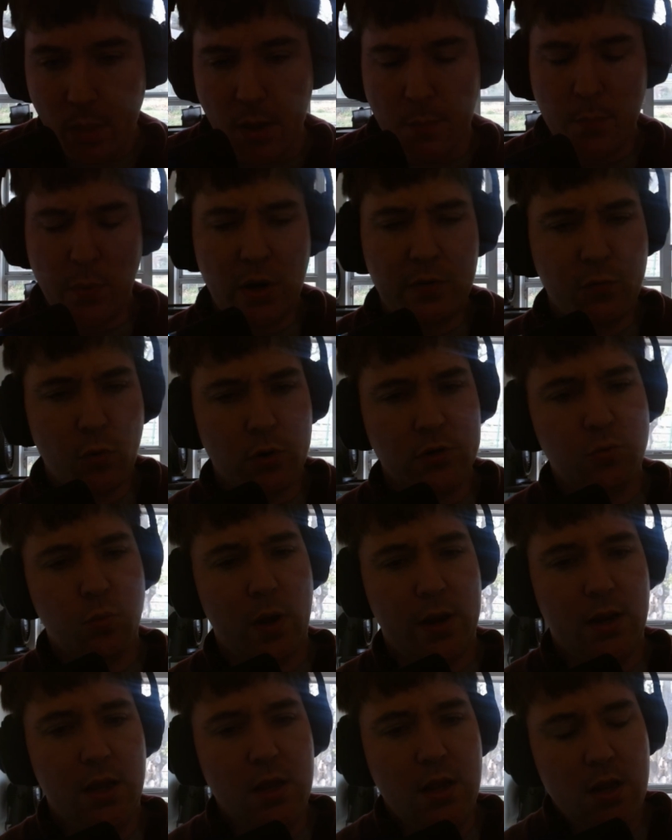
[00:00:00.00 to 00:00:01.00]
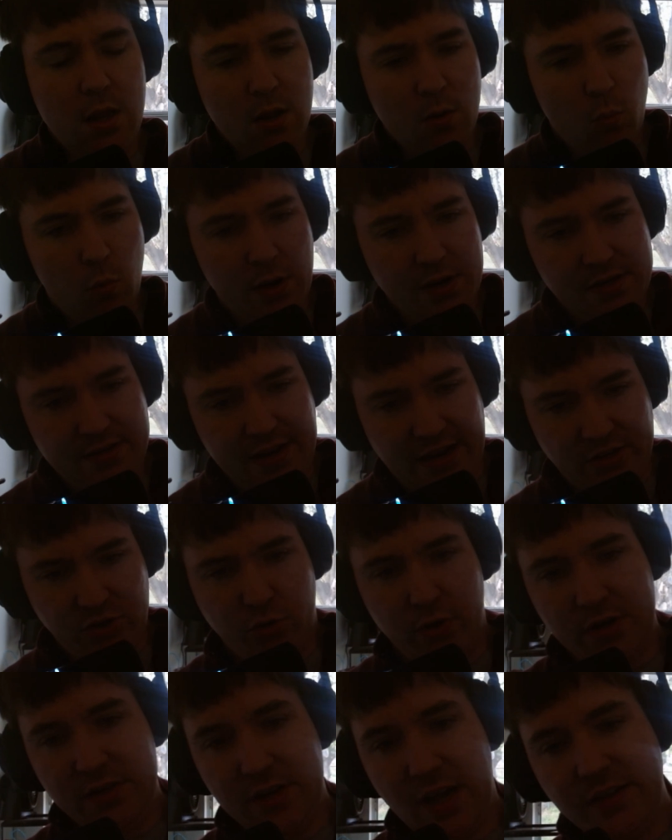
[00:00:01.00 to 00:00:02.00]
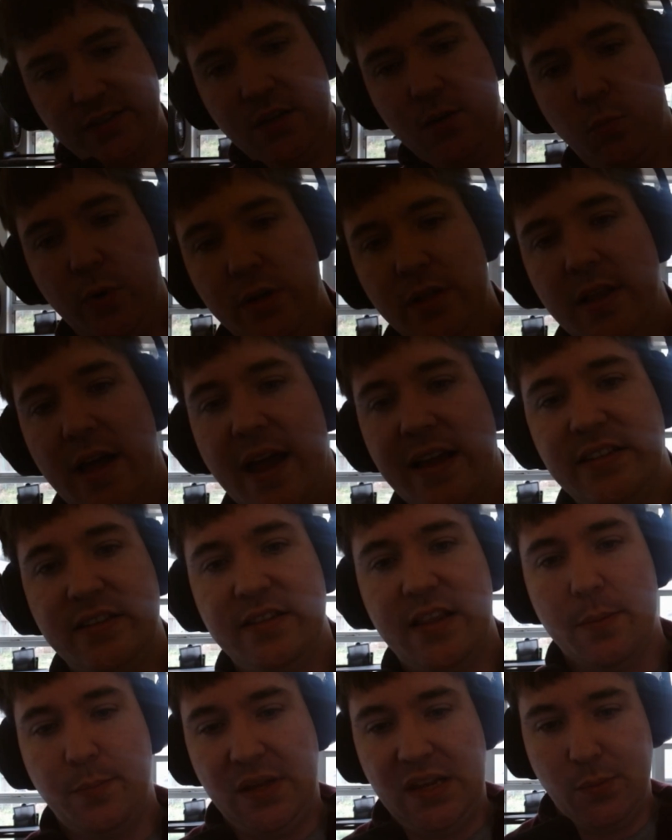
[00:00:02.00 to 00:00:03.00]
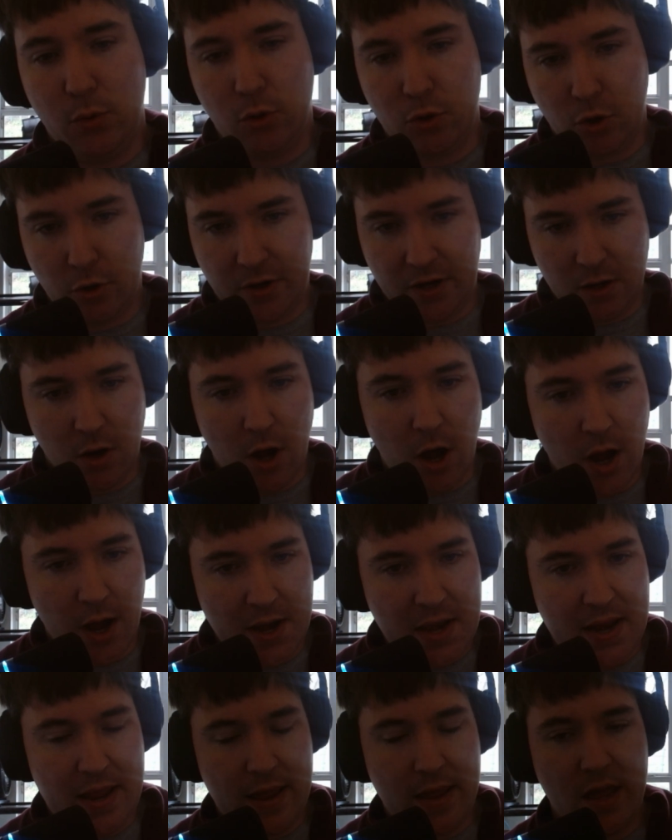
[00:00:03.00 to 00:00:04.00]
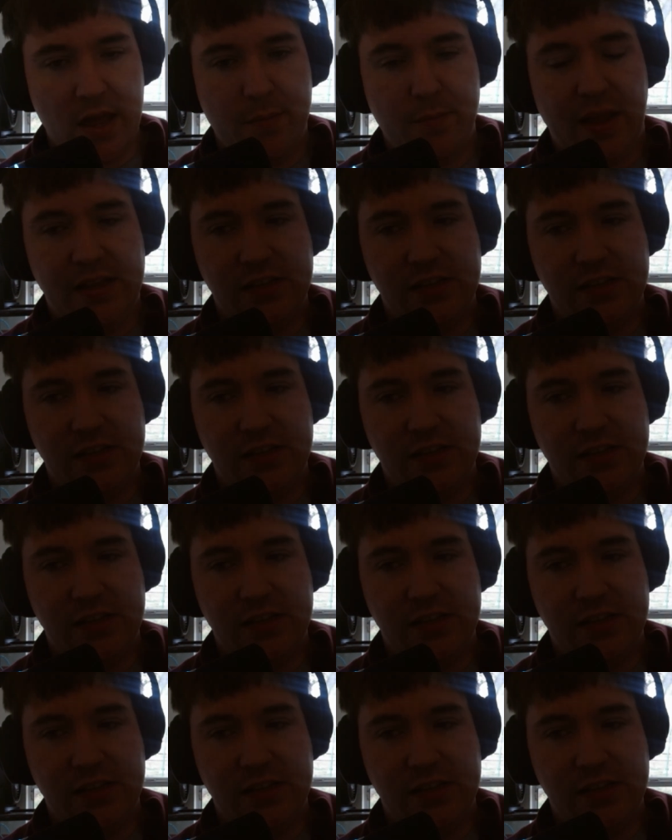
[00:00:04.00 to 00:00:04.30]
But of course, what Taisykren doesn't realize is that people are already on to him,